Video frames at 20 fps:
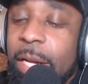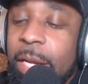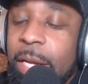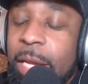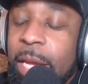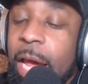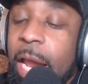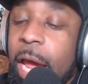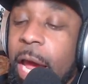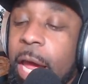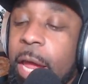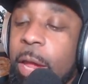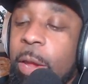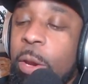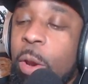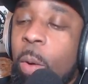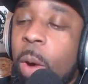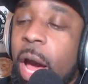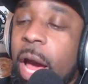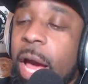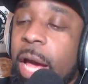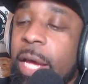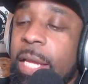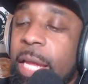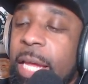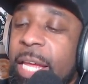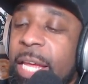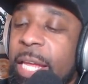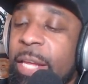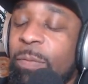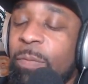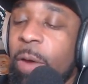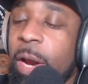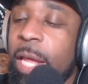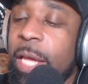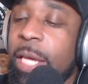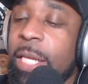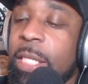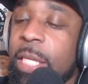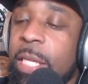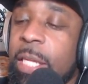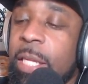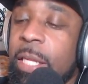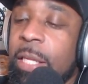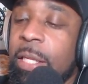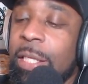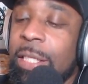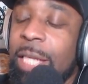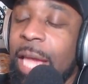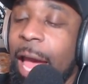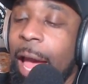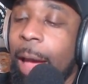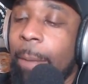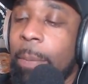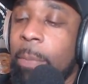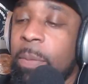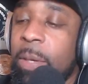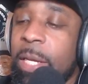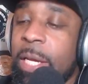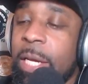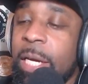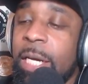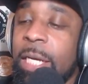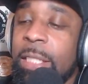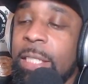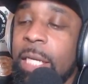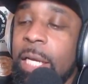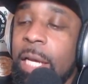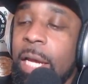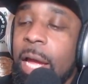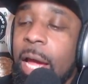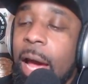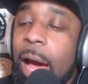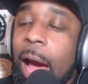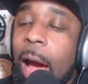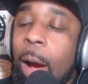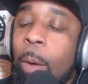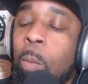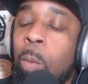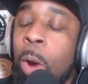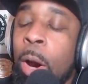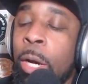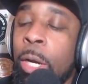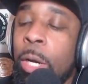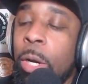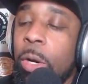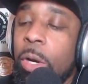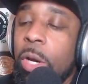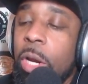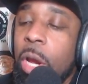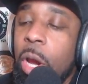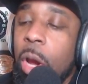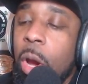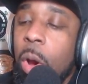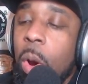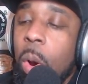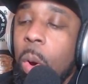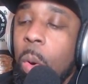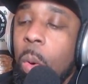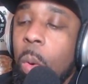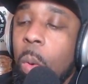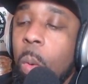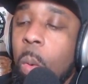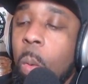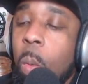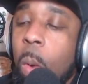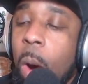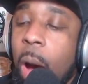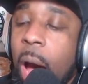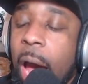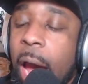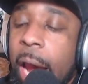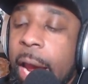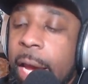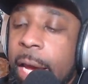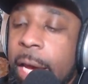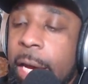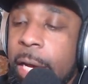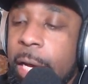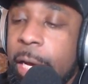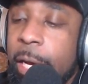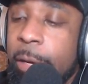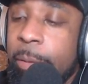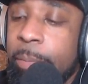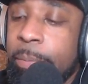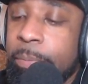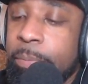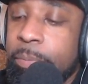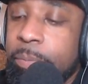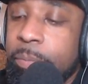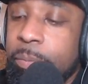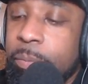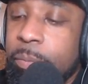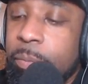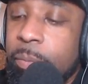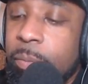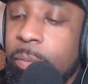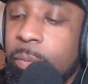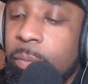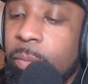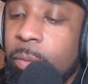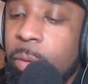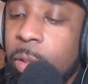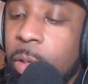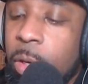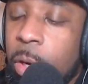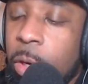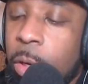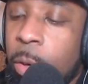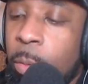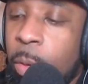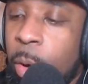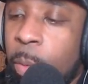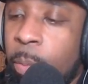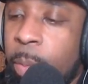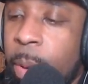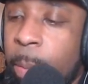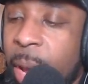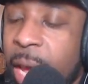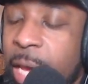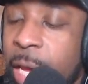Yeah, you know what? It's funny because this happened because I wondered why on the Mae